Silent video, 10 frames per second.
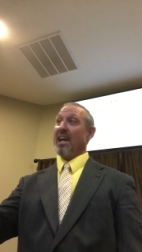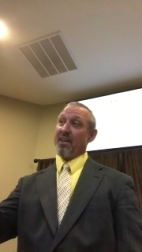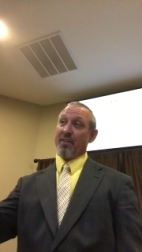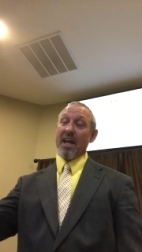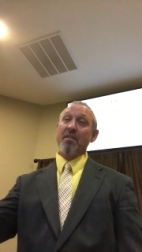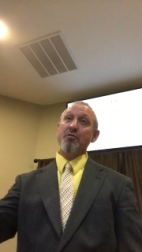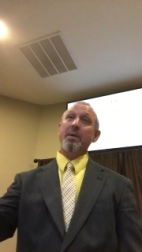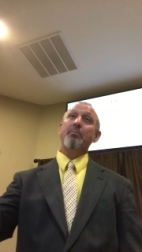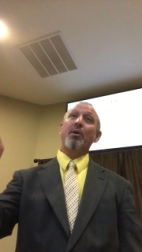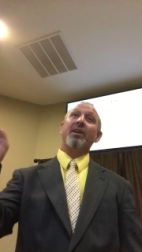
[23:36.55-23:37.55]
And if death has
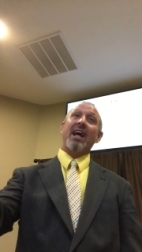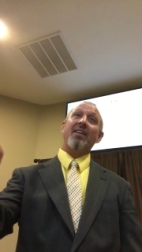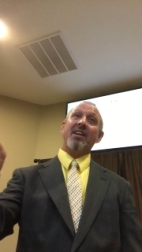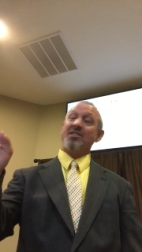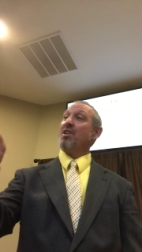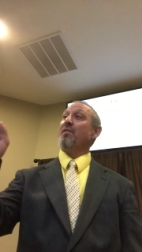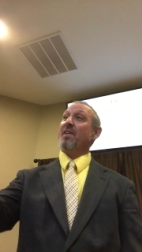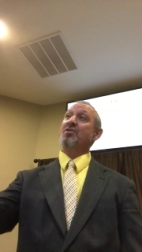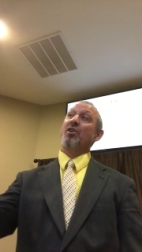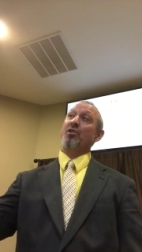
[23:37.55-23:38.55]
been put down, then it's either
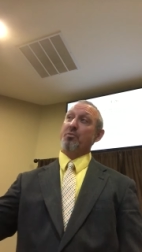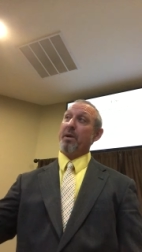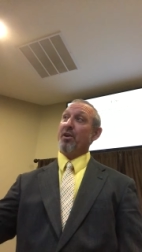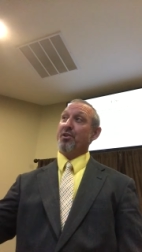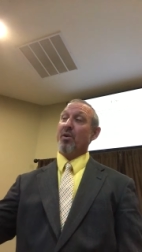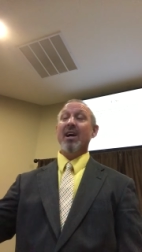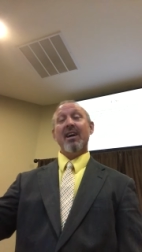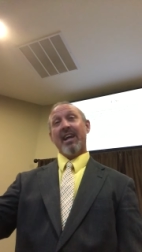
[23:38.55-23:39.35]
physical or spiritual.